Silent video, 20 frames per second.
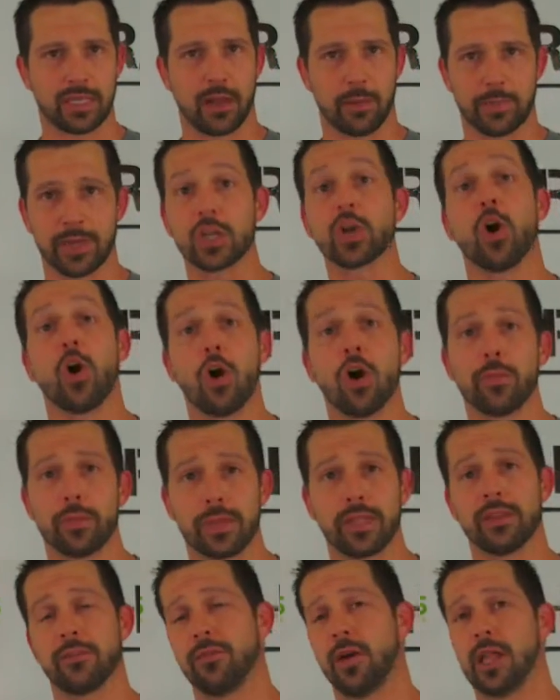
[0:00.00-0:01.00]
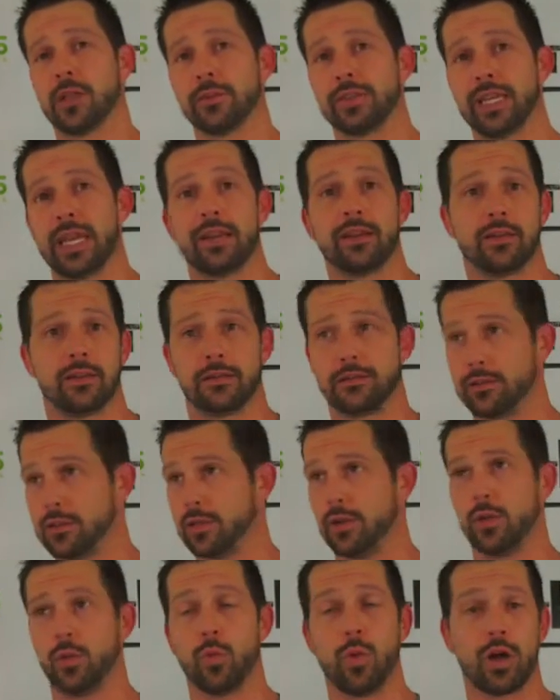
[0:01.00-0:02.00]
company called me the following day
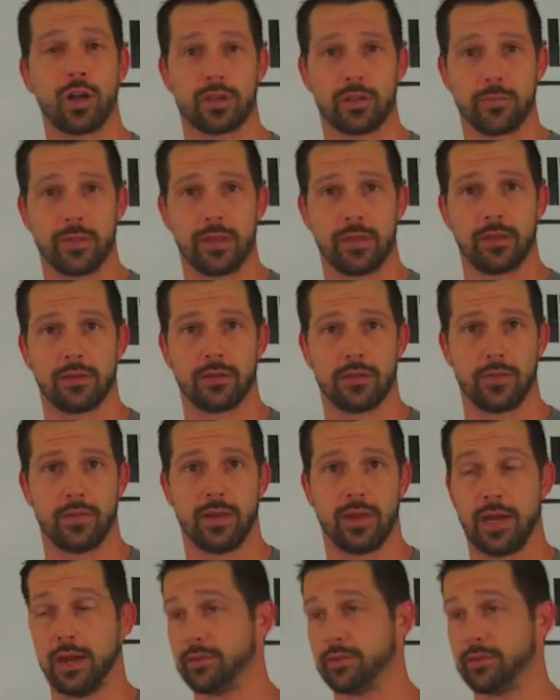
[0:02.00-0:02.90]
to welcome me to it.